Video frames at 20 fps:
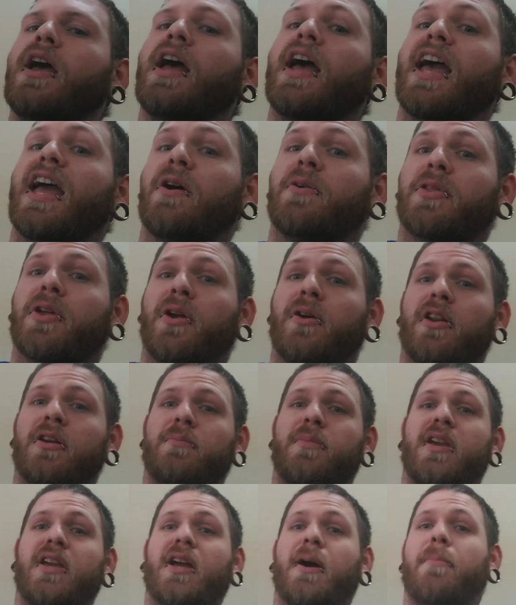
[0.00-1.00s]
And with it only
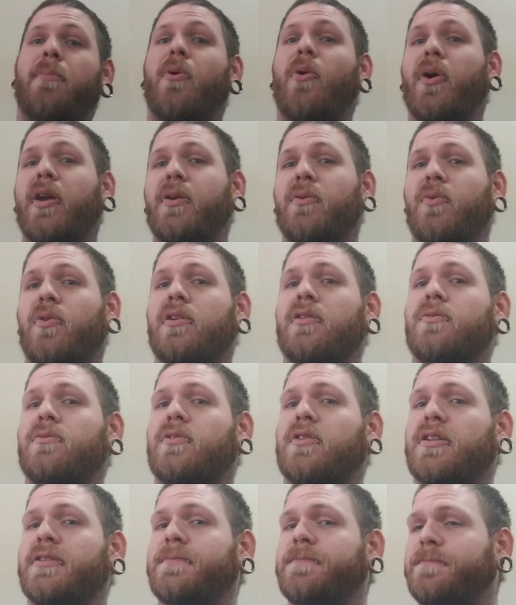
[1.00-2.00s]
being a
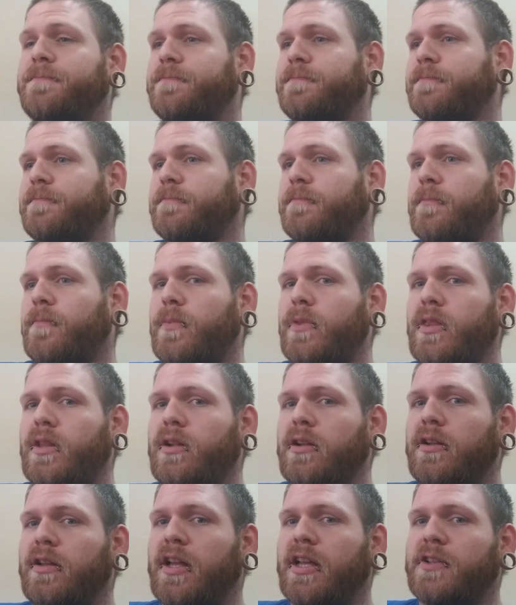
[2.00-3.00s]

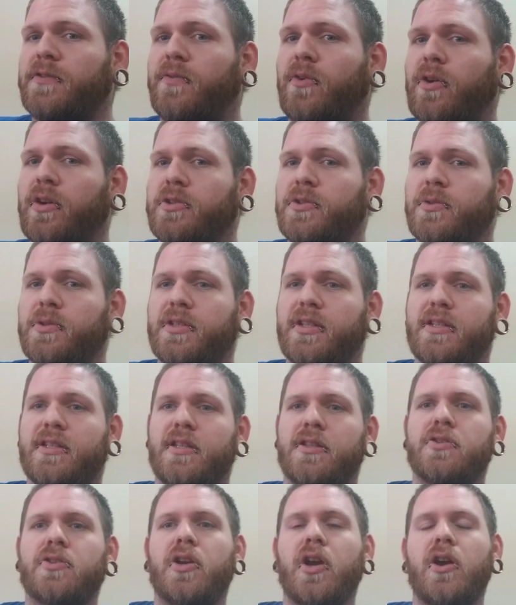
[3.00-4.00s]
0.11 as far as
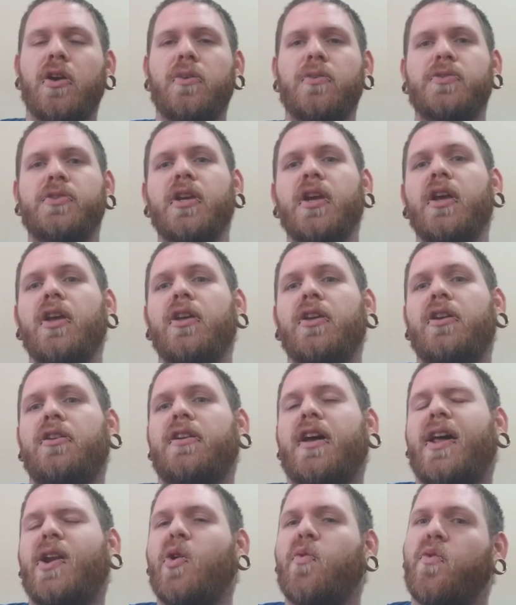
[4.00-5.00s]
resistance goes, you're
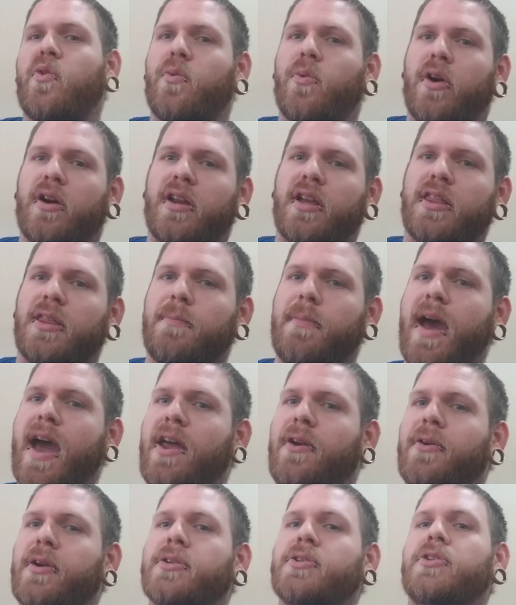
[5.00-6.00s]
not overworking the
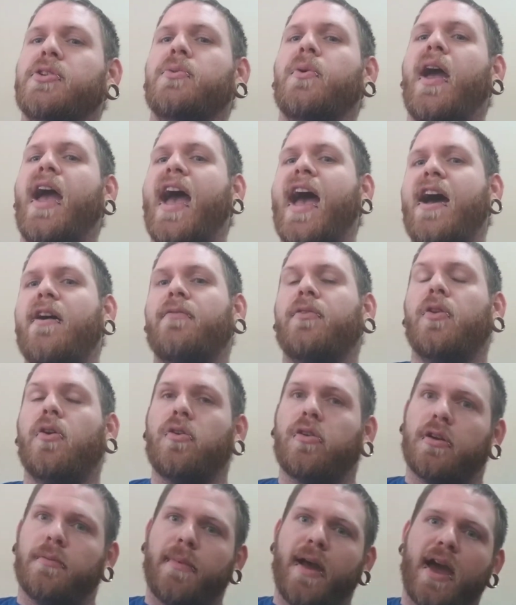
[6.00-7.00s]
battery, so you have
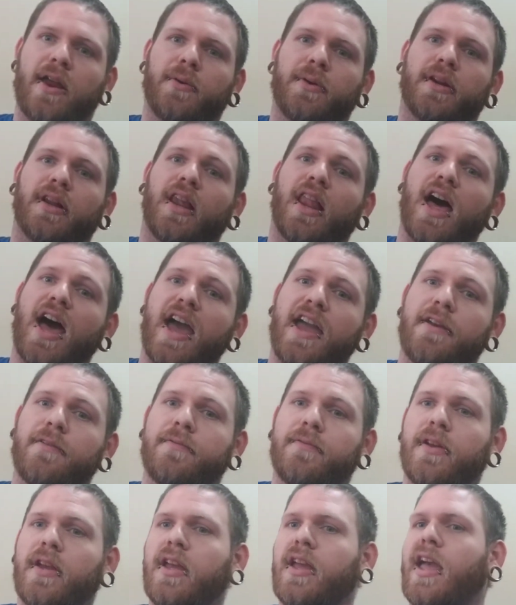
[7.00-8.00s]
longer battery life.
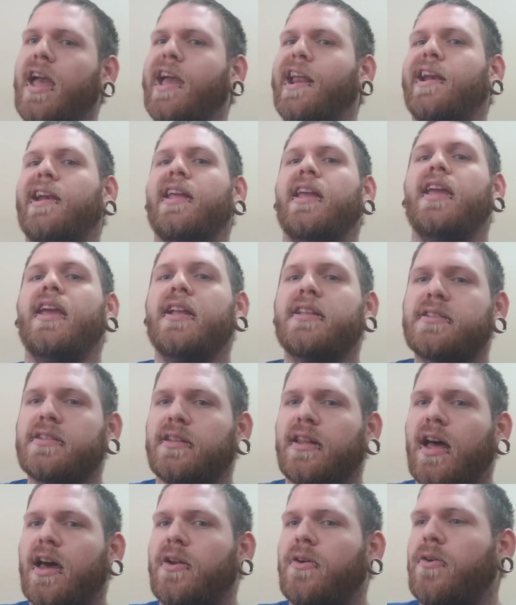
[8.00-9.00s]
and it hits a
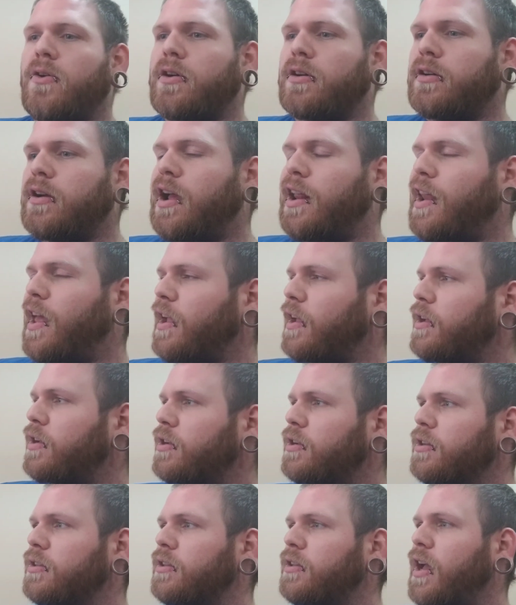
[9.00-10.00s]
lot harder. I like
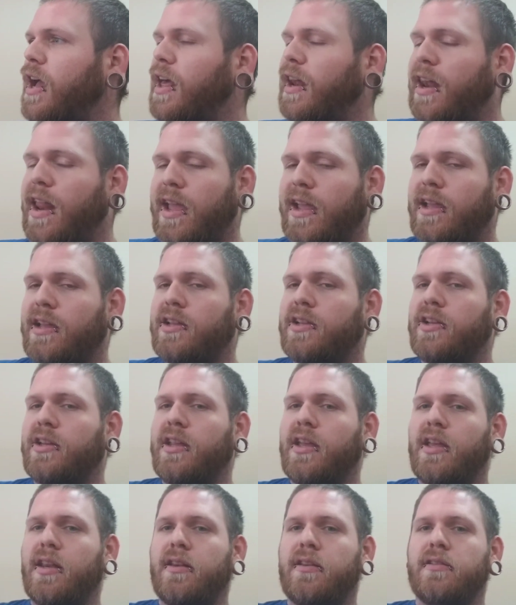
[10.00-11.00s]
a good
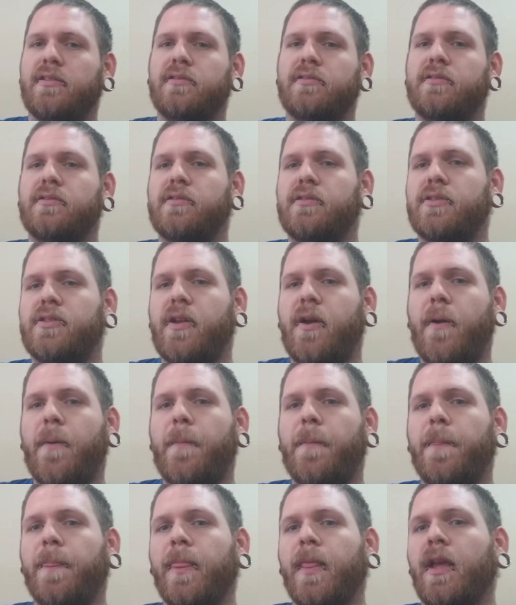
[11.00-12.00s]
hit. So,
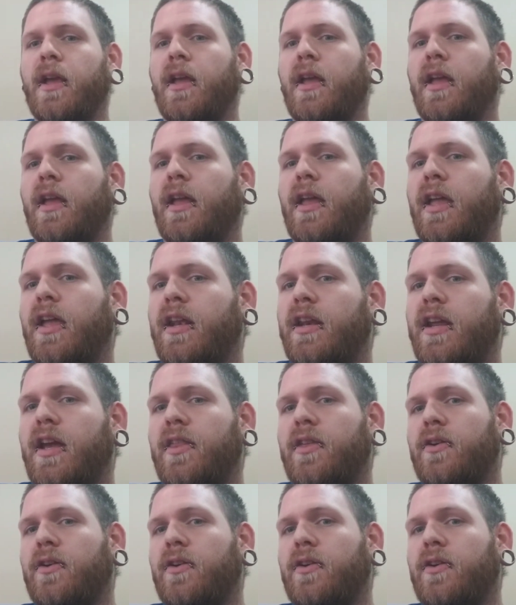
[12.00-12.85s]
any other